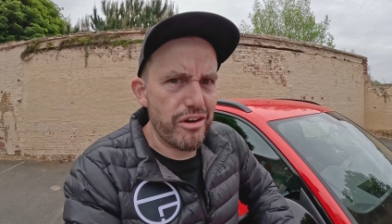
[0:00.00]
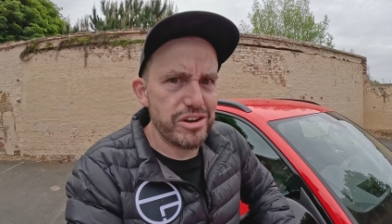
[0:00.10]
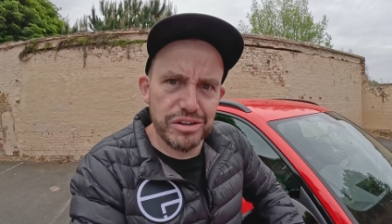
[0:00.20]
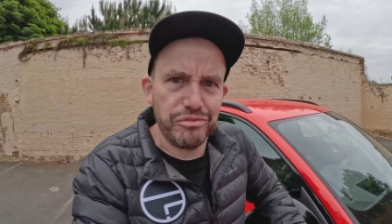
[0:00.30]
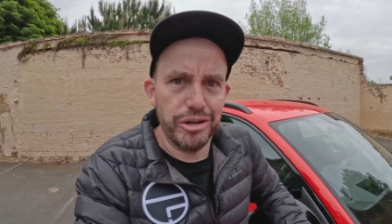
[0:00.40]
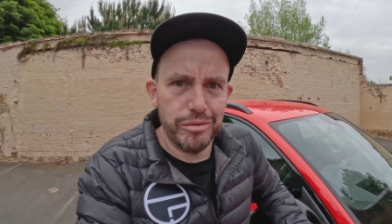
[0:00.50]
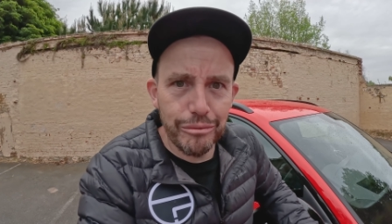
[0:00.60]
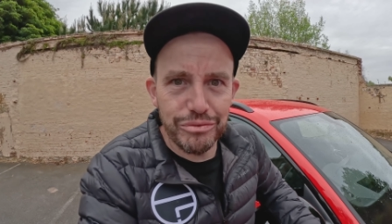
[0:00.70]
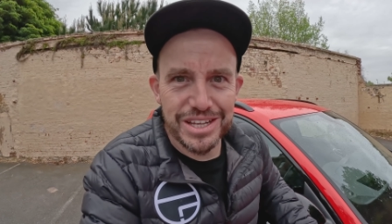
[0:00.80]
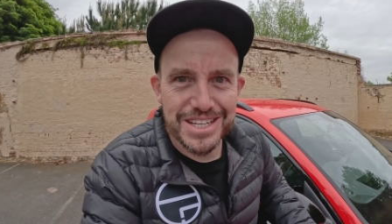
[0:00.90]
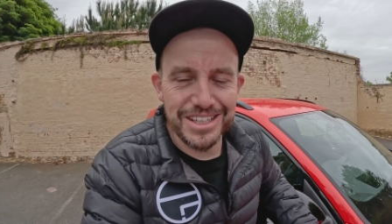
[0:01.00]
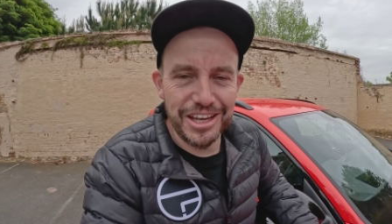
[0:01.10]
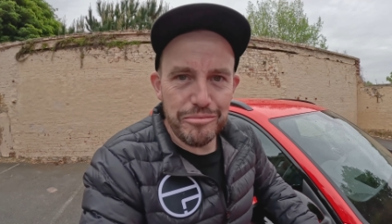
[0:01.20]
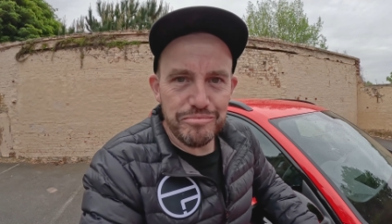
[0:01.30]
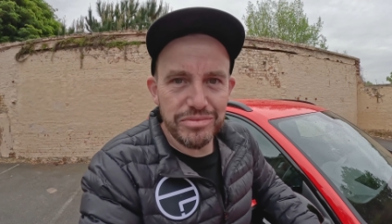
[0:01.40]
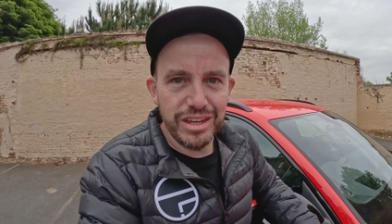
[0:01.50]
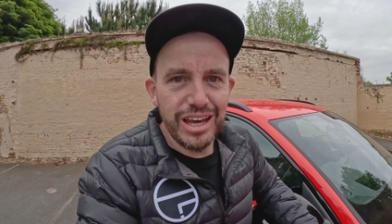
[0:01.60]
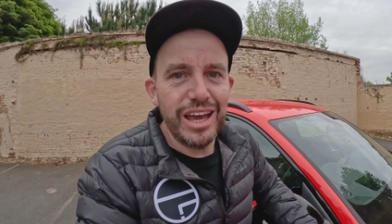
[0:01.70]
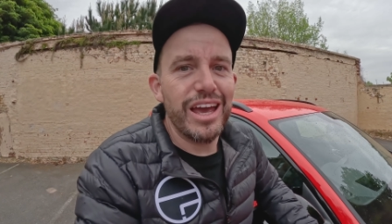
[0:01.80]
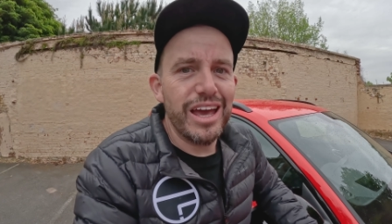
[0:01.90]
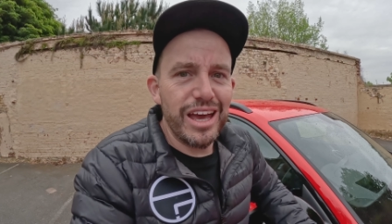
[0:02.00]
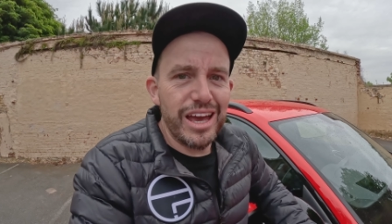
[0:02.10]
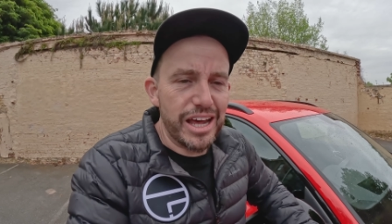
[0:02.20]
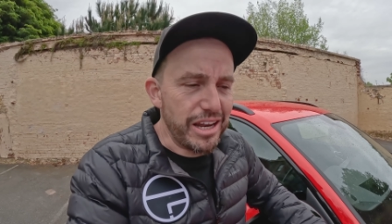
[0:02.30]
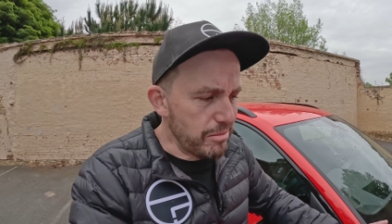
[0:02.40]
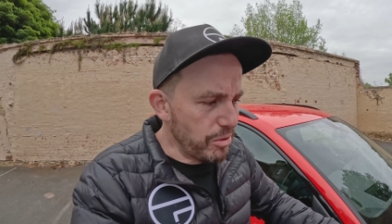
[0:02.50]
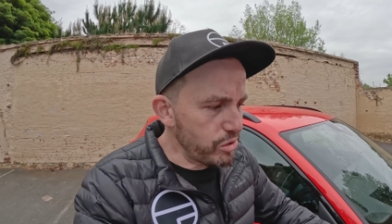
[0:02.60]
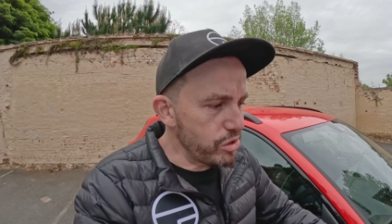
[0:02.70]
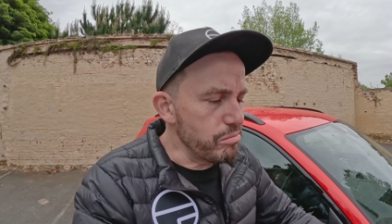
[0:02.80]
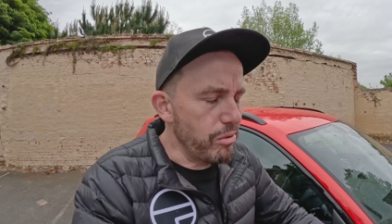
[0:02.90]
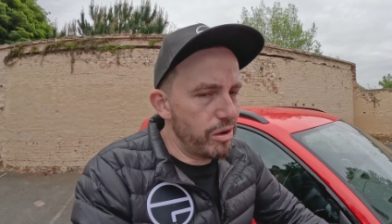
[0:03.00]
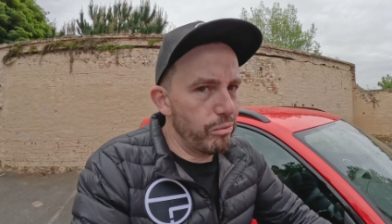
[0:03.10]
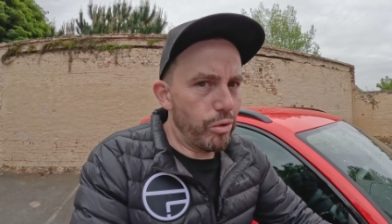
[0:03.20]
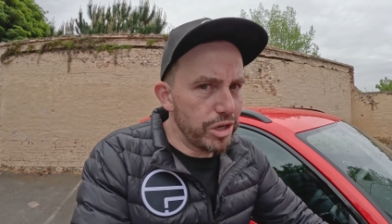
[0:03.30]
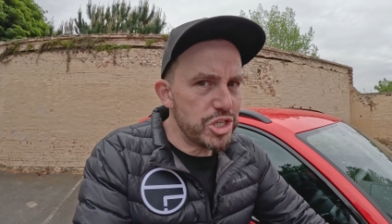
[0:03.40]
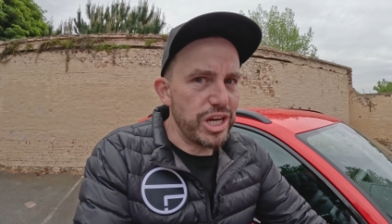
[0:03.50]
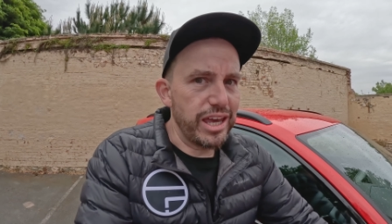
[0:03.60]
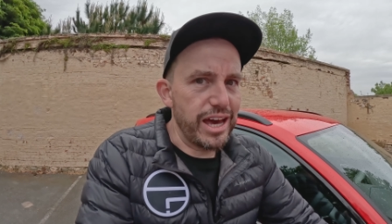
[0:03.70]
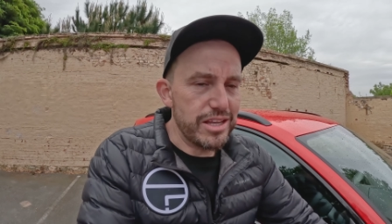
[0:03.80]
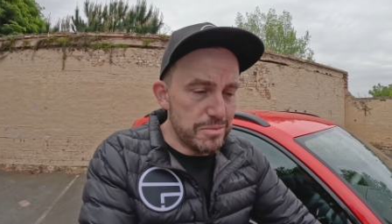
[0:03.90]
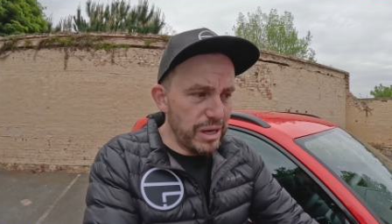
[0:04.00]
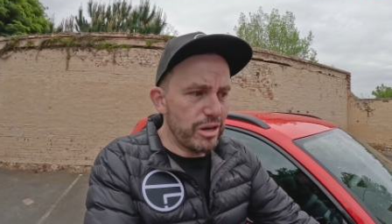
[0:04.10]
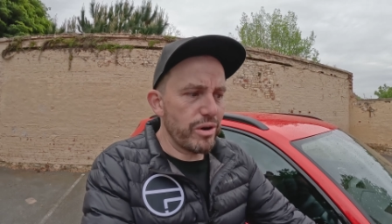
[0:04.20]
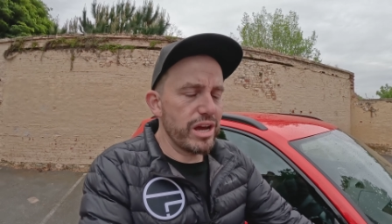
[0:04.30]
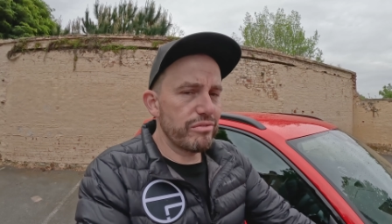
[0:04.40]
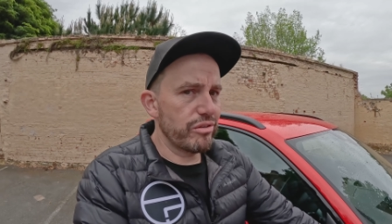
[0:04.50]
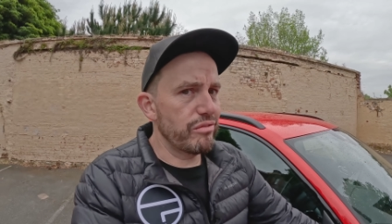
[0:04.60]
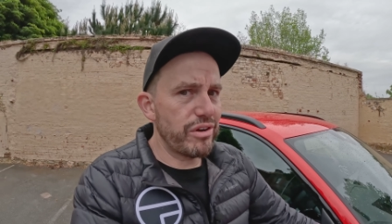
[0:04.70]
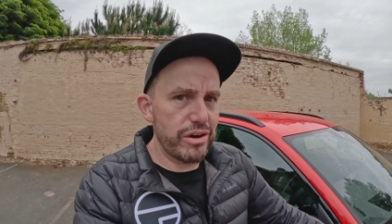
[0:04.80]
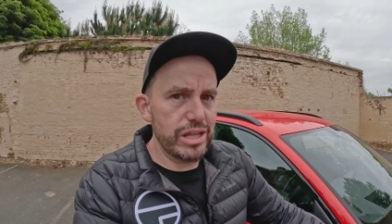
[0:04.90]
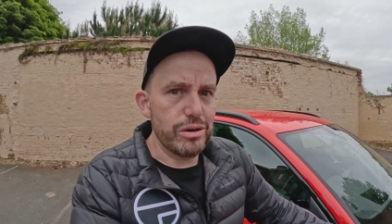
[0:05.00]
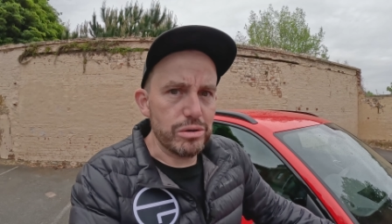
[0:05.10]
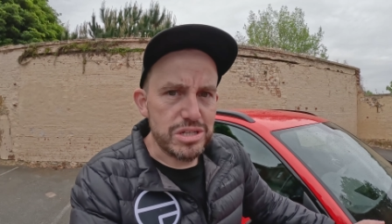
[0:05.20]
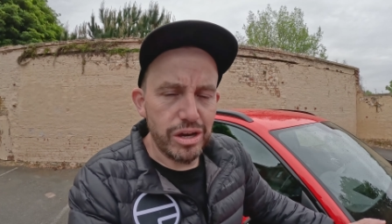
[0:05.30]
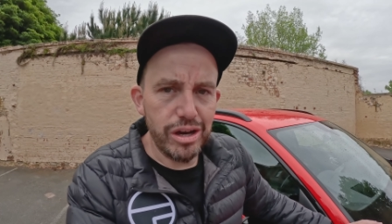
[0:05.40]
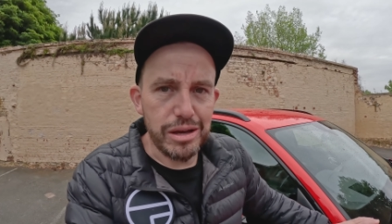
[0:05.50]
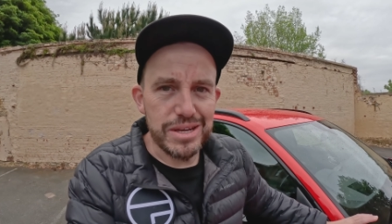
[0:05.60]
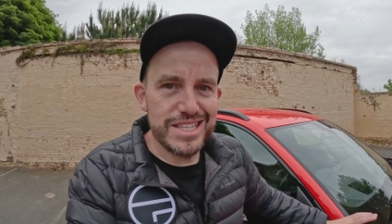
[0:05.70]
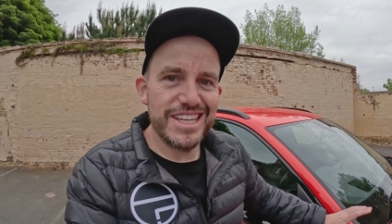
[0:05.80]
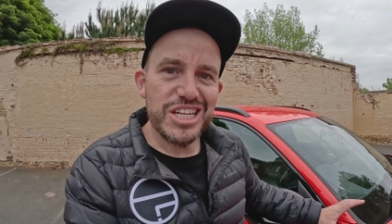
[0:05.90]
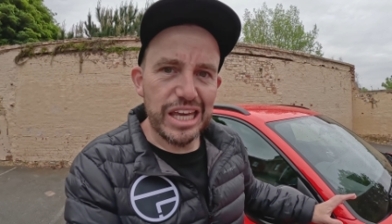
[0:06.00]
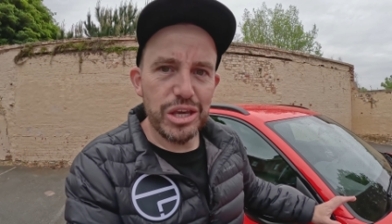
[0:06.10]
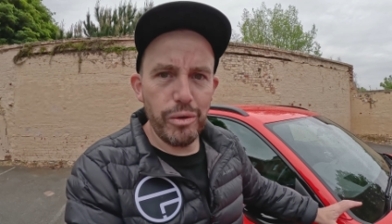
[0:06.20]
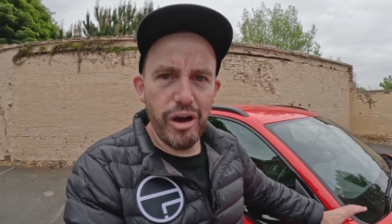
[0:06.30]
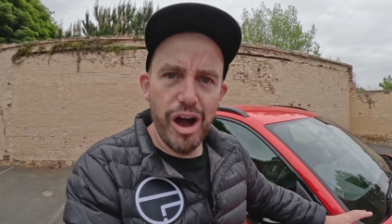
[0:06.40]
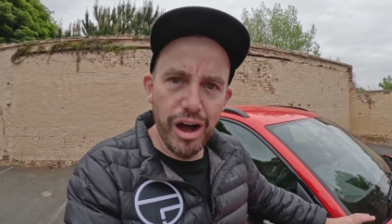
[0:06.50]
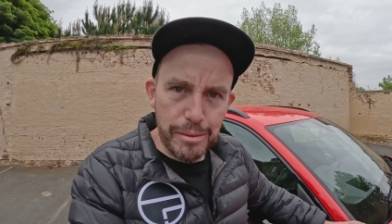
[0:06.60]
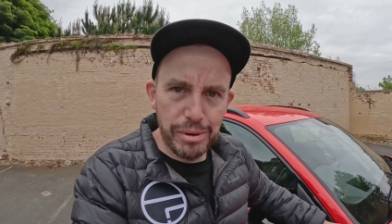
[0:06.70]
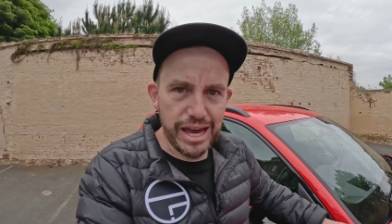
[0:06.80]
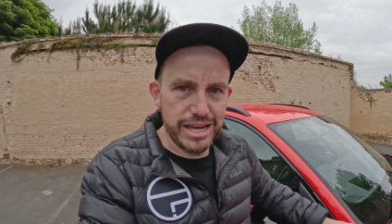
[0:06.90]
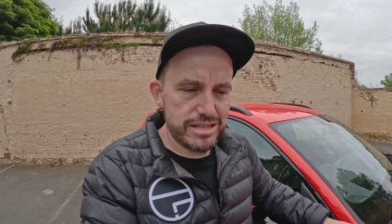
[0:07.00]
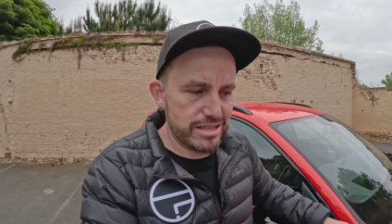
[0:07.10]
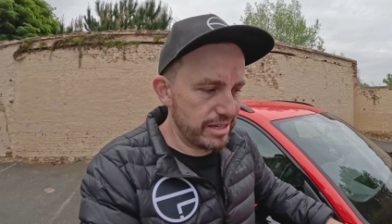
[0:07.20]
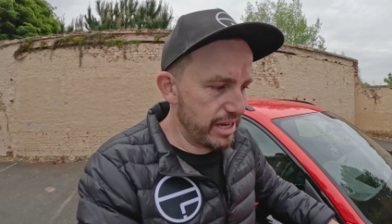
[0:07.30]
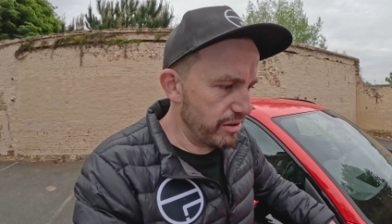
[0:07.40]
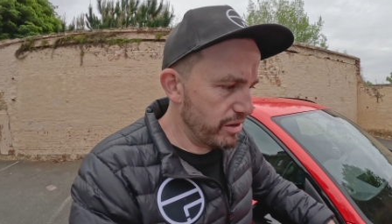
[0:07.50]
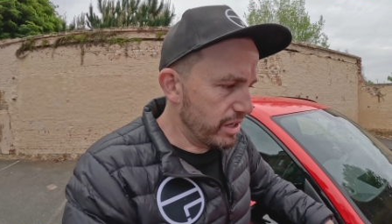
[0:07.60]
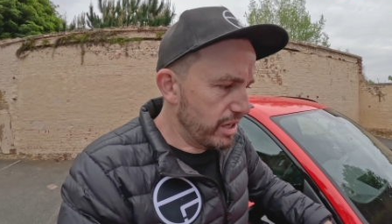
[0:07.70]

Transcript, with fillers: very different, obviously. Another model you might want to check out that's been around for a very long time is the Jaguar I-Pace. Now,